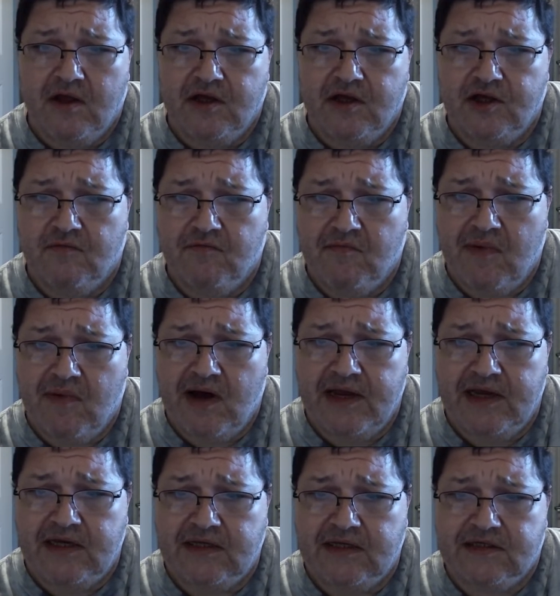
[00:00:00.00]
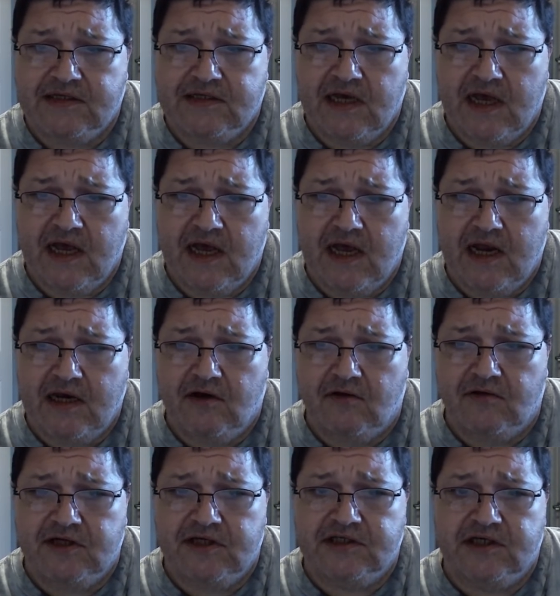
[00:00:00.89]
you might
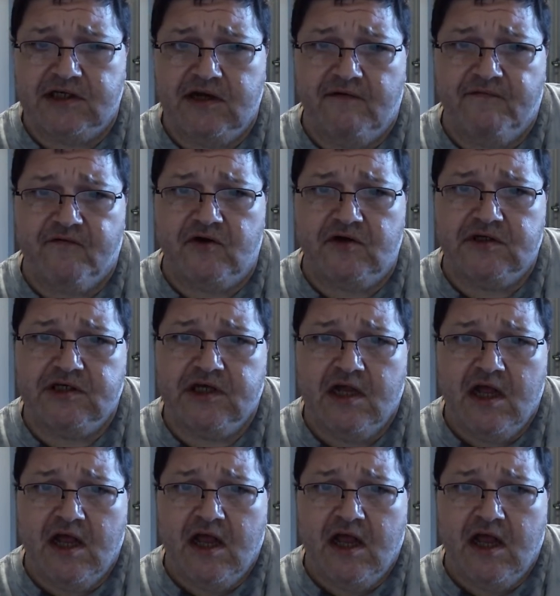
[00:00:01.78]
notice a difference.